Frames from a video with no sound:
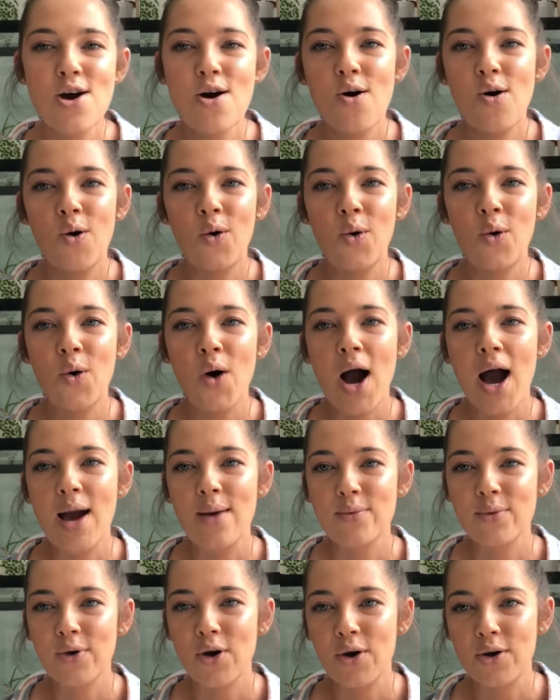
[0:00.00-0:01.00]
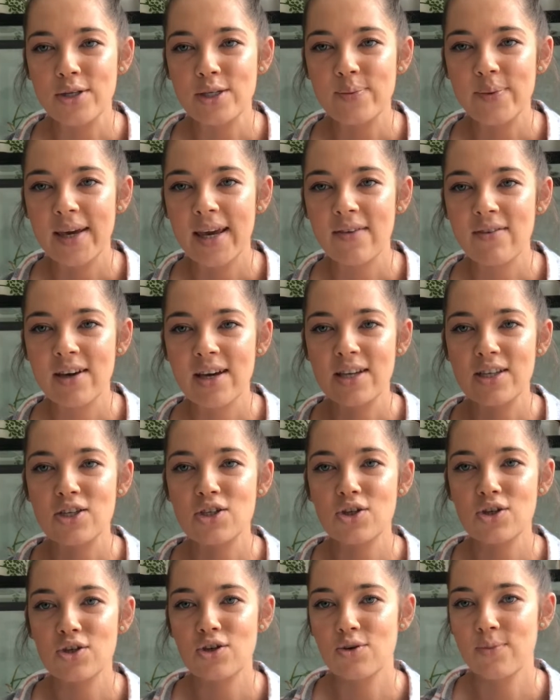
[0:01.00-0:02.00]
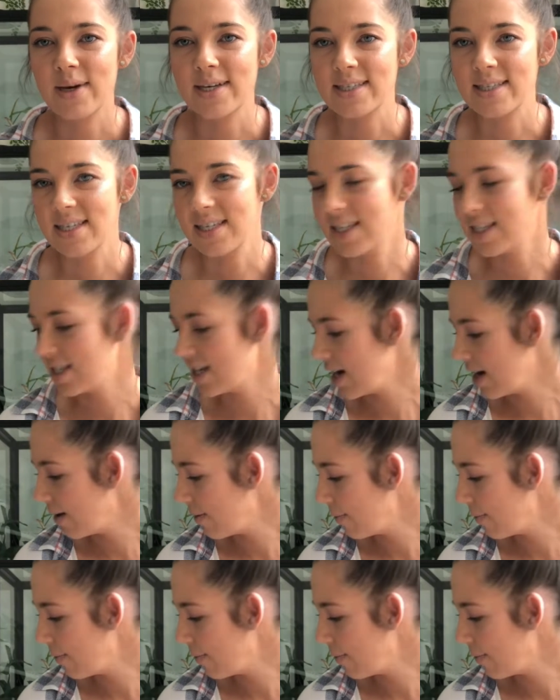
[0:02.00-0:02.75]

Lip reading: or I'm going to be giving it to my sister.